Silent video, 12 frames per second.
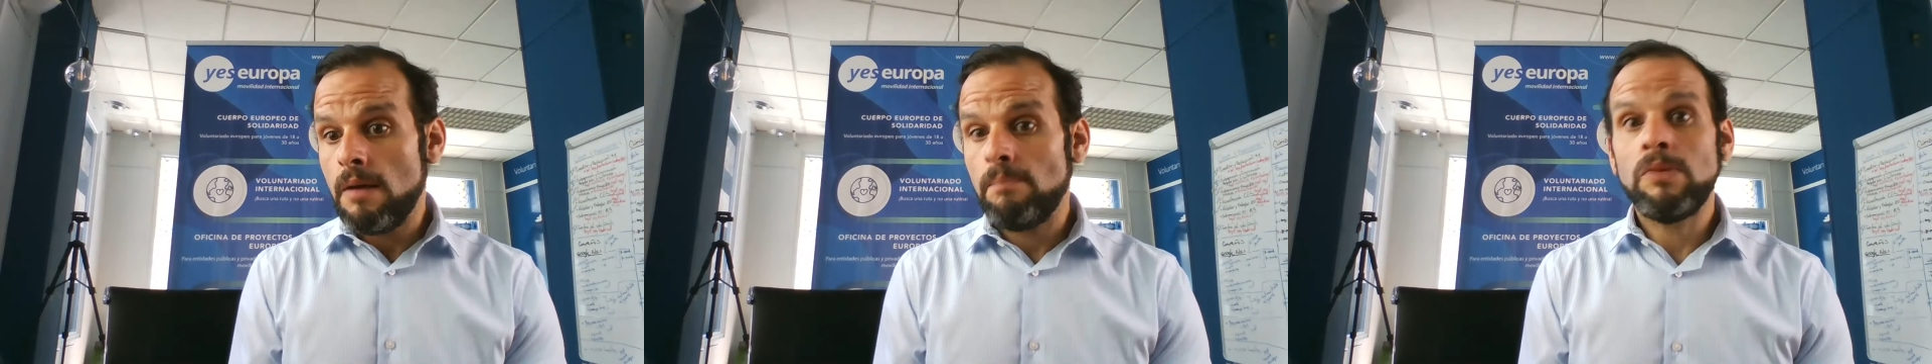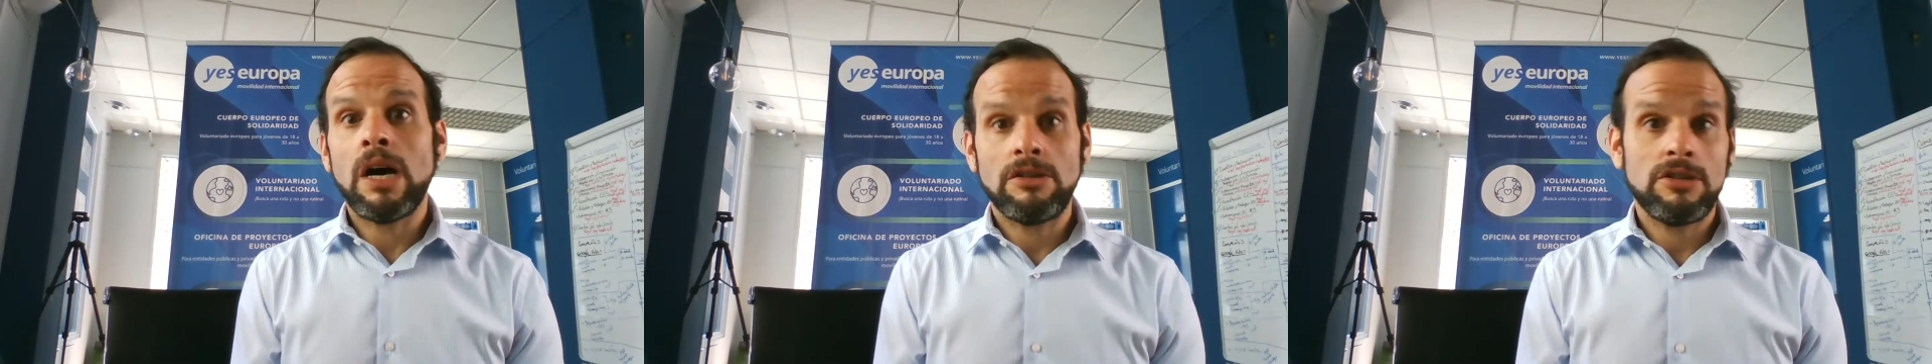
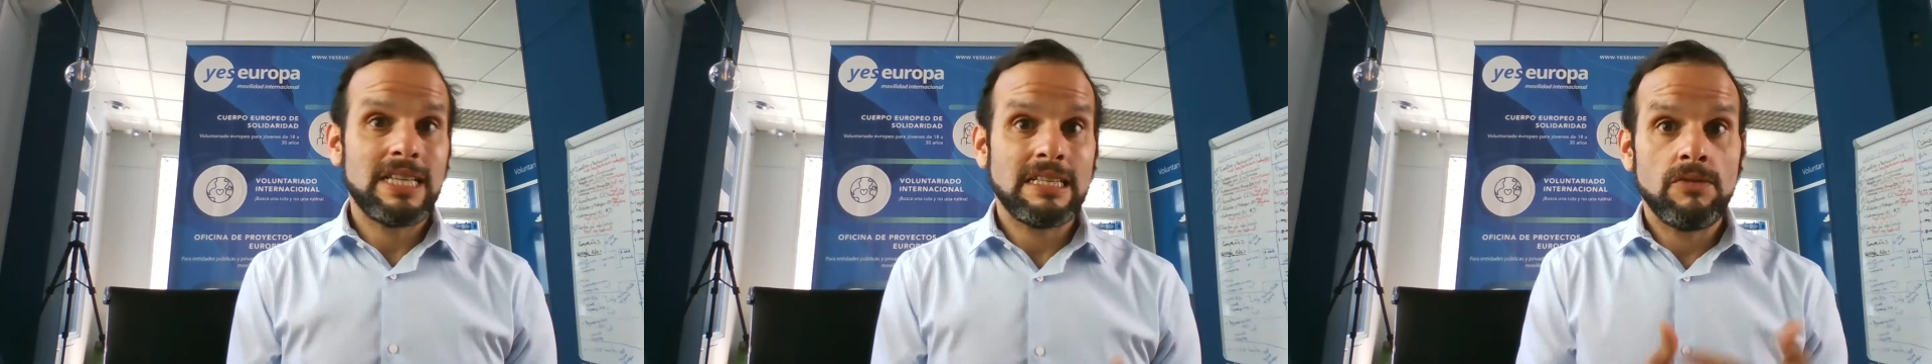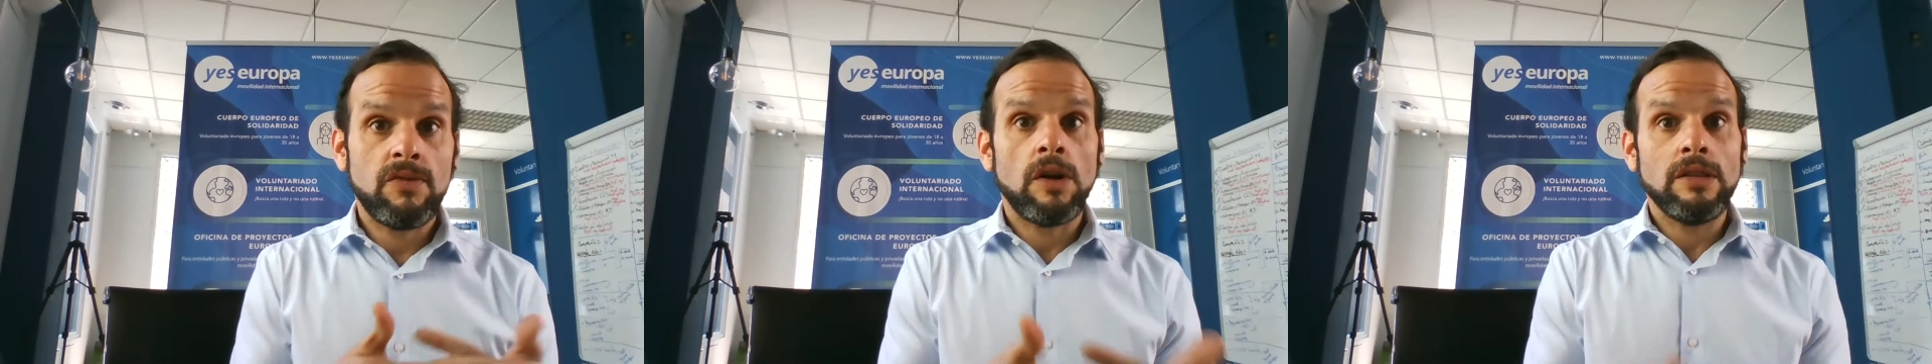not just
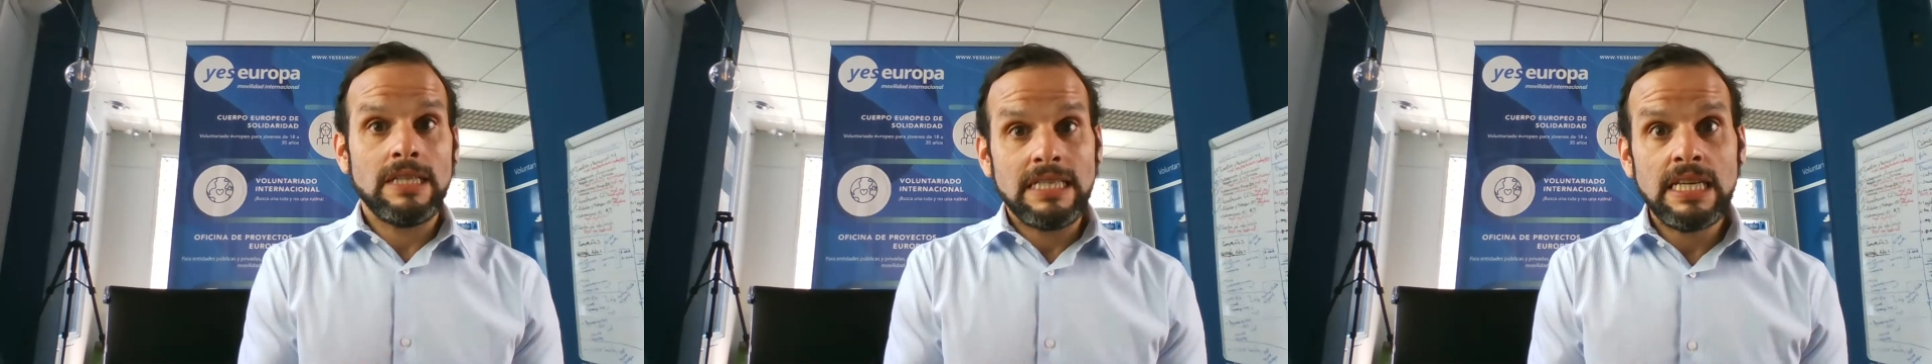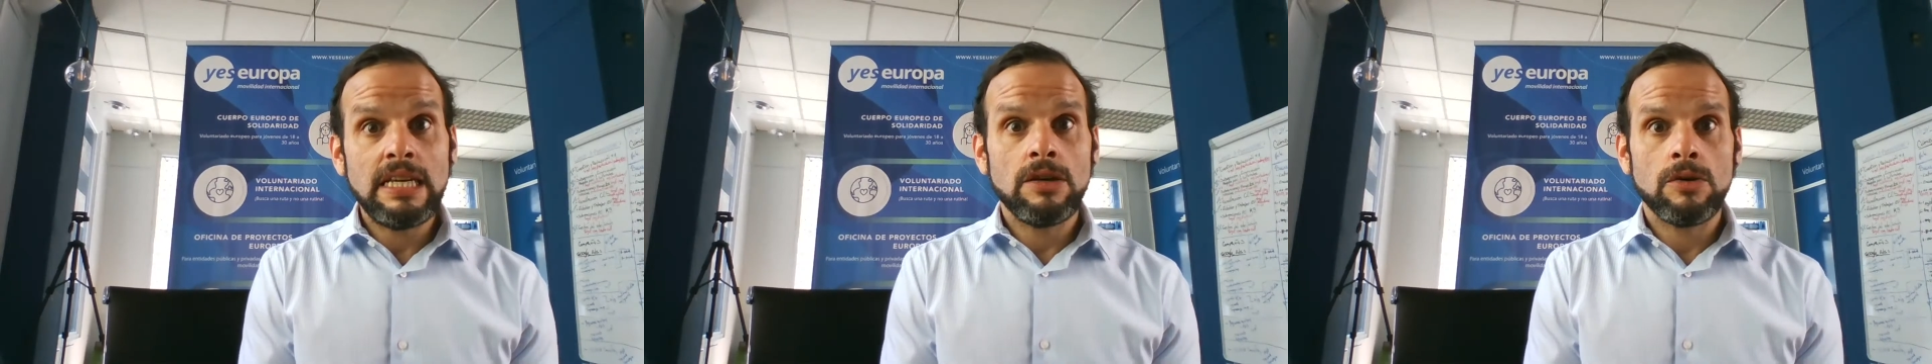as a
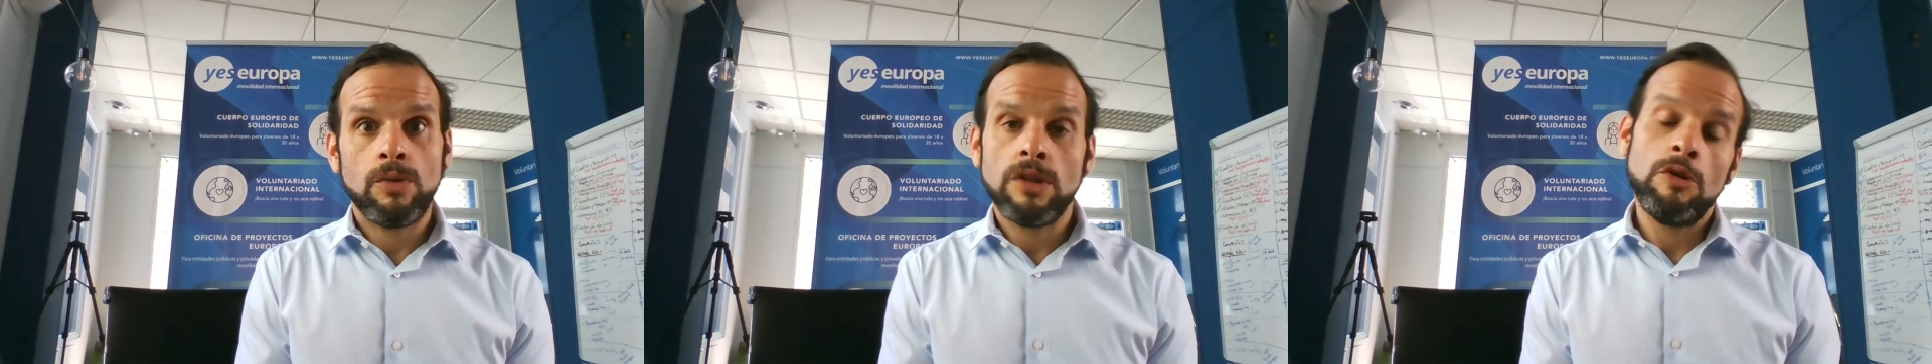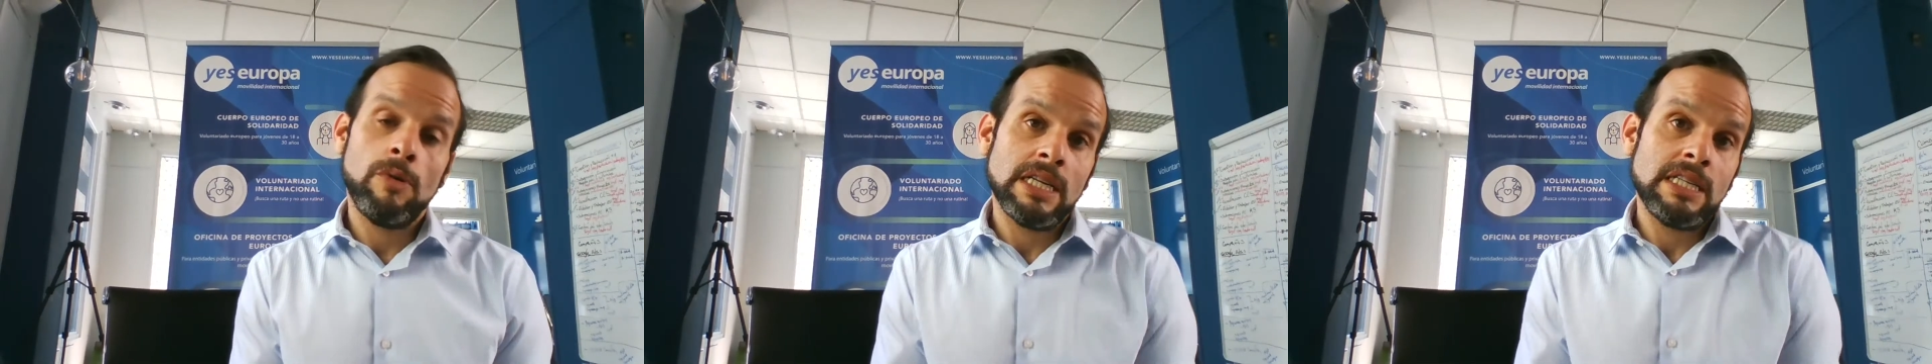volunteer with
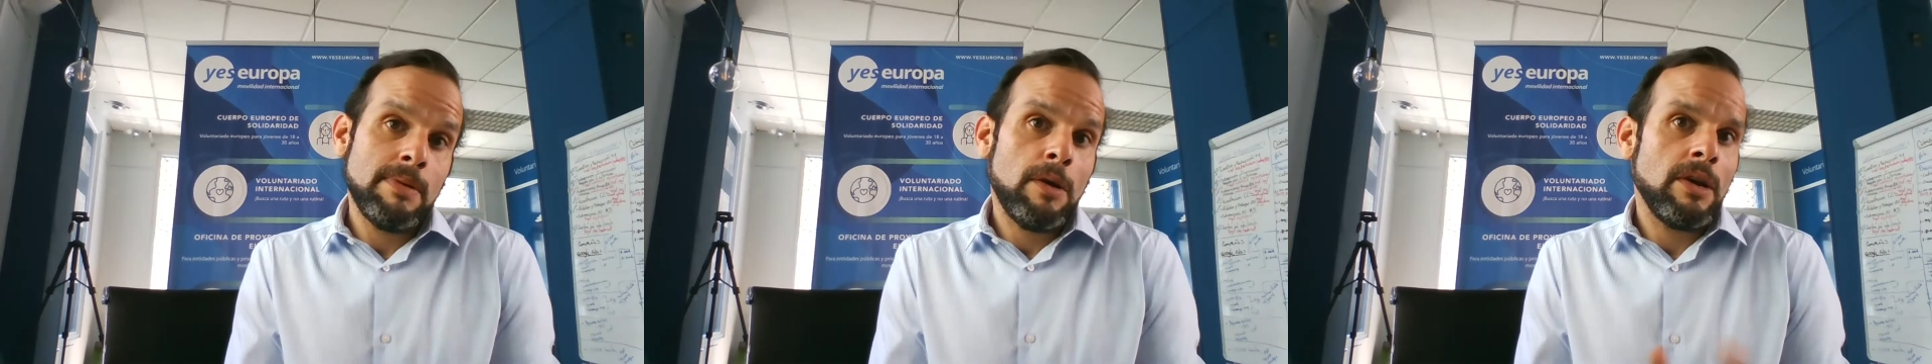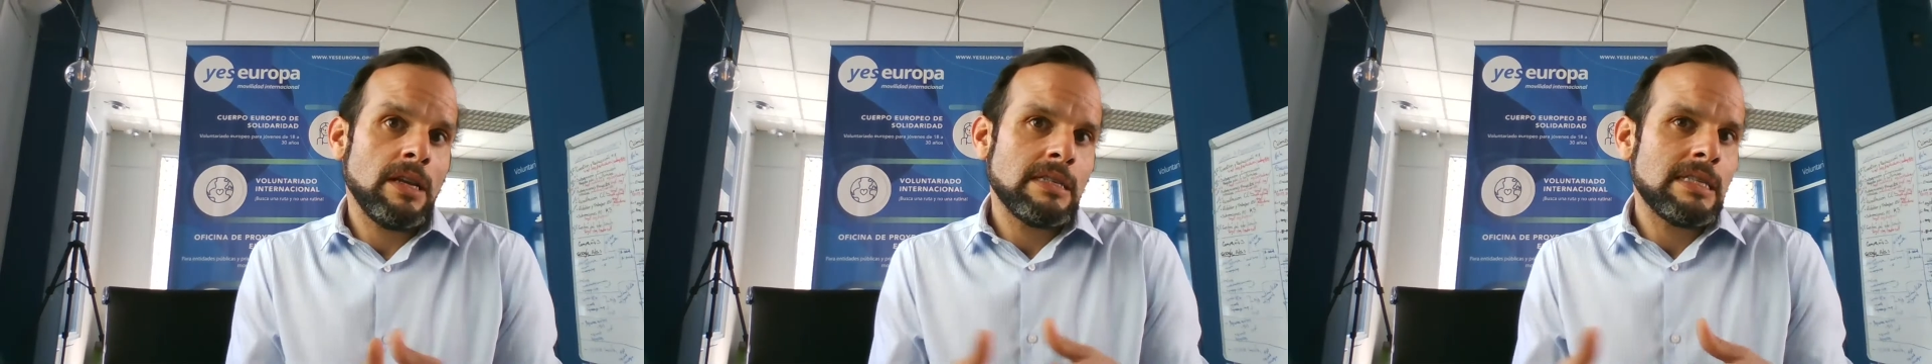no
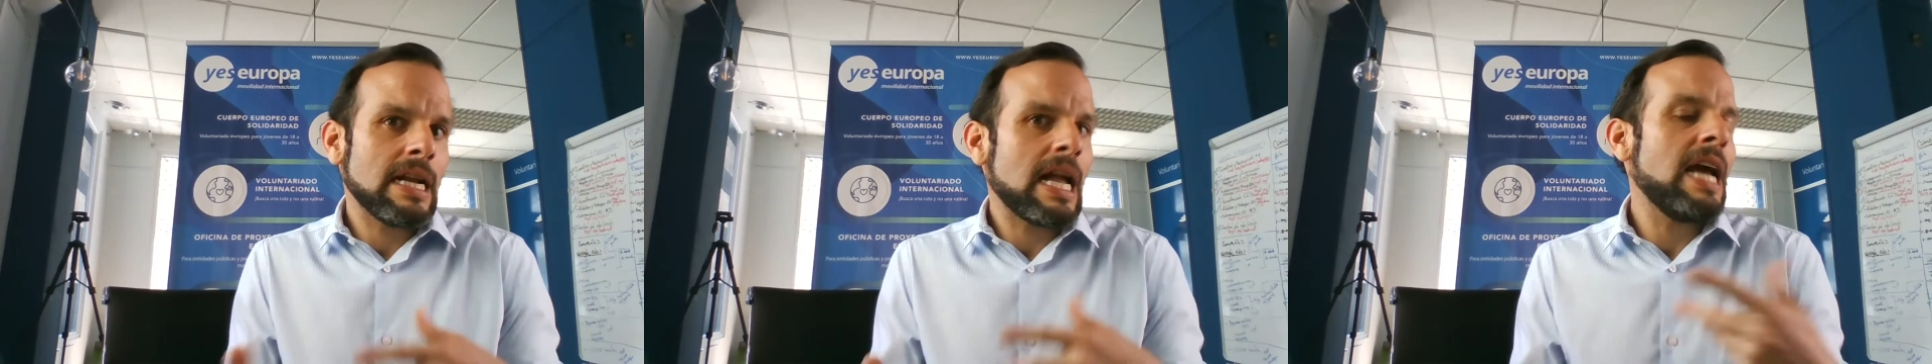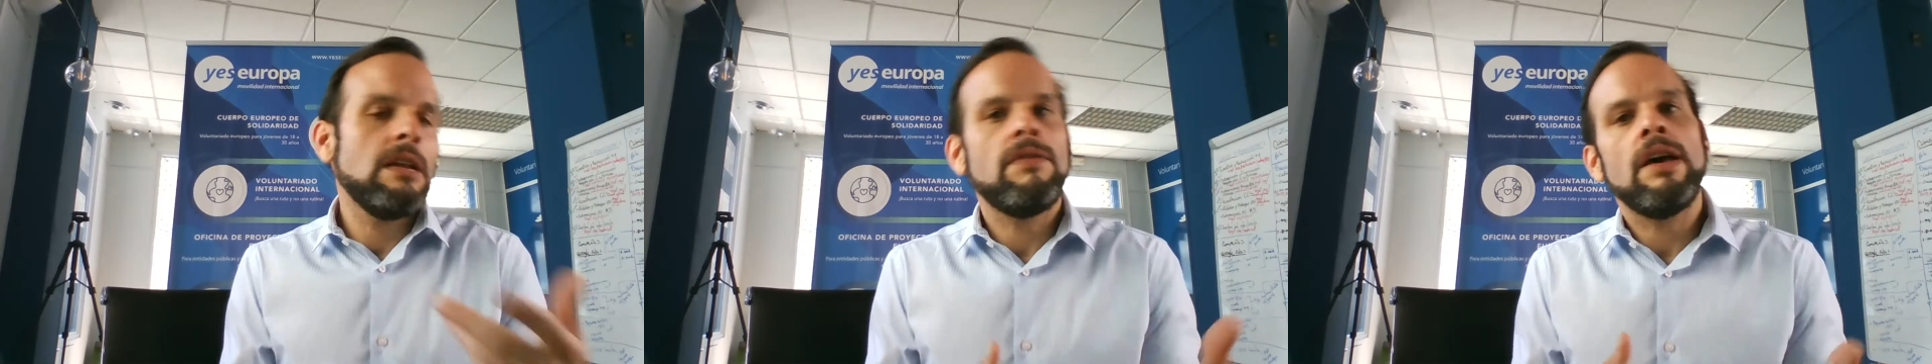experience to
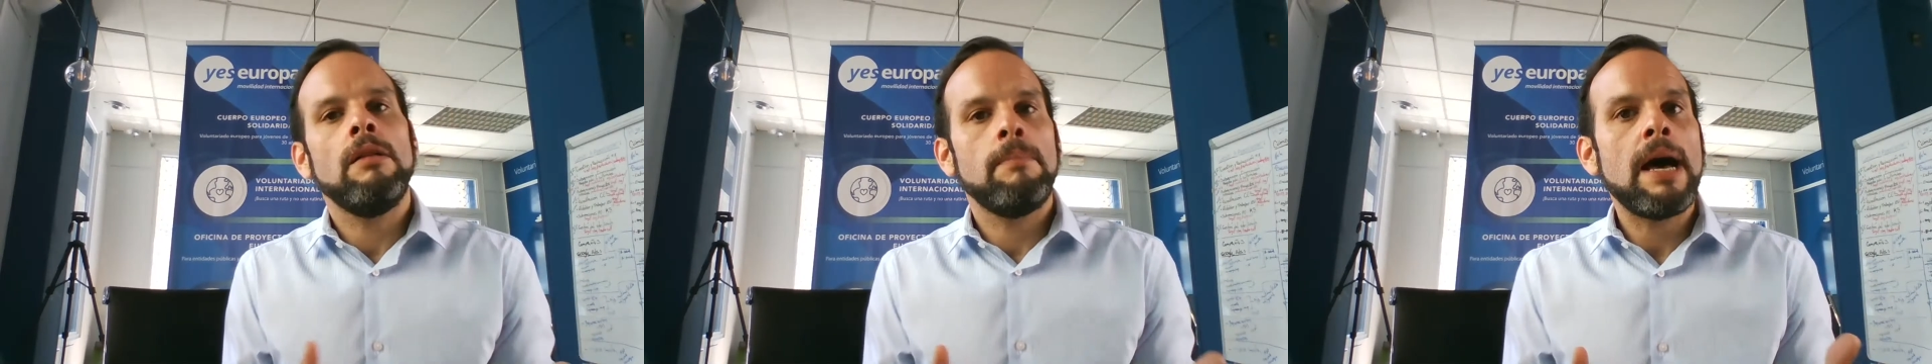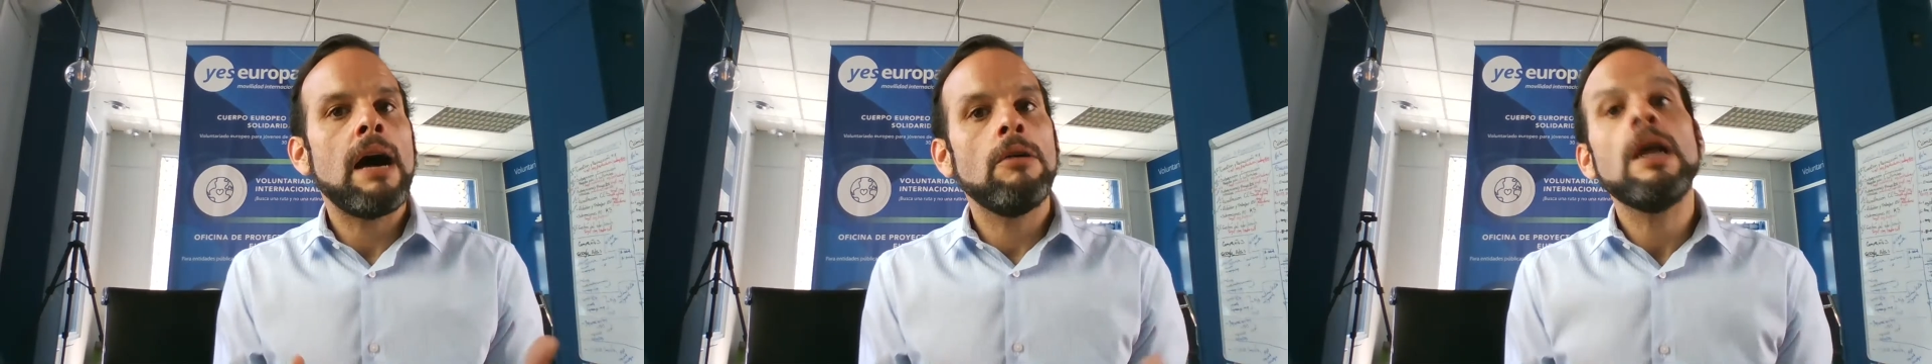kind of help
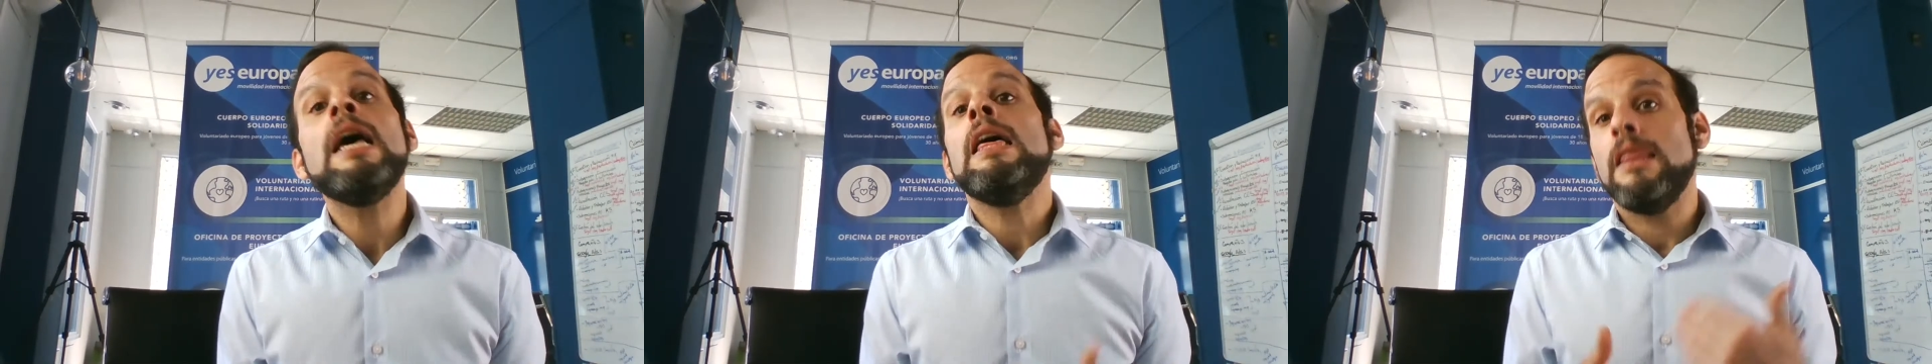out.